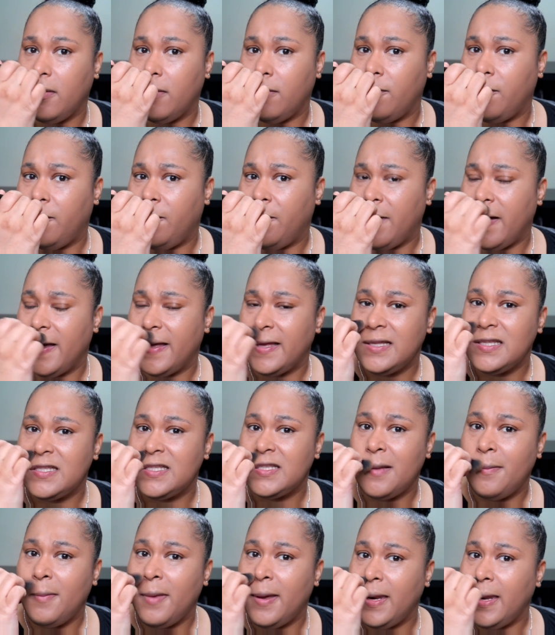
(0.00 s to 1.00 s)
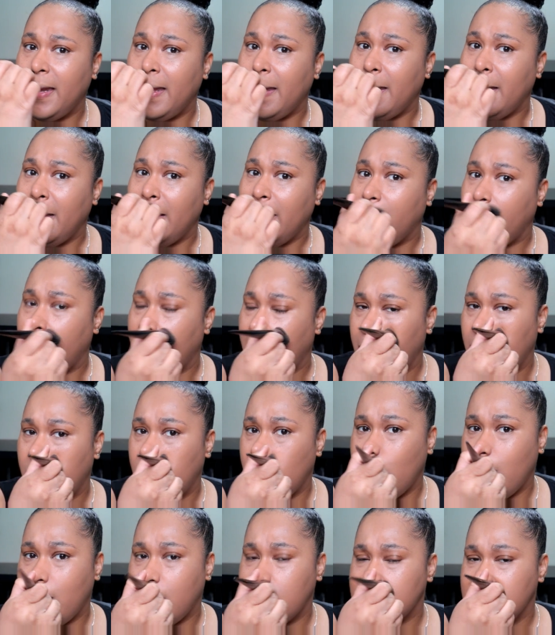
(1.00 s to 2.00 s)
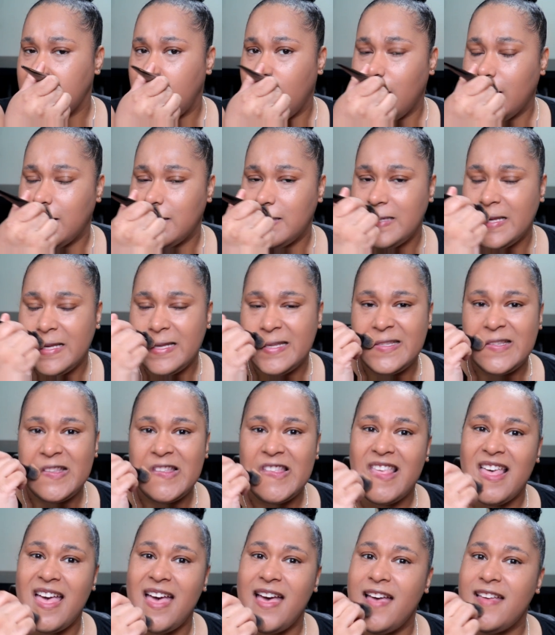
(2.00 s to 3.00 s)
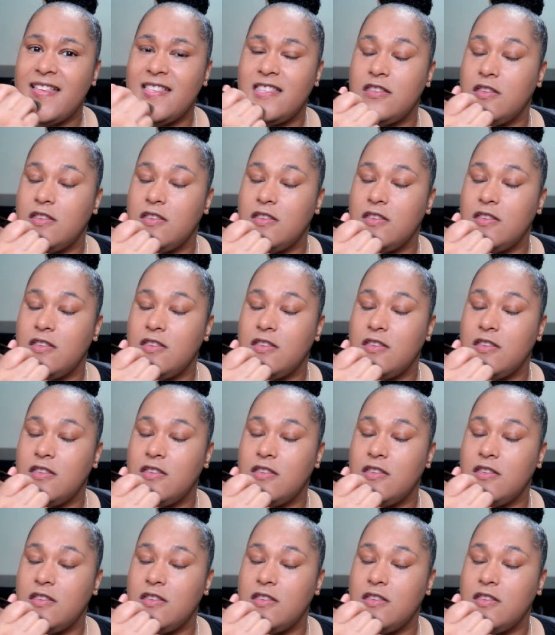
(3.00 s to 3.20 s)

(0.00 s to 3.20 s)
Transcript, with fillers: find somebody who has access to that?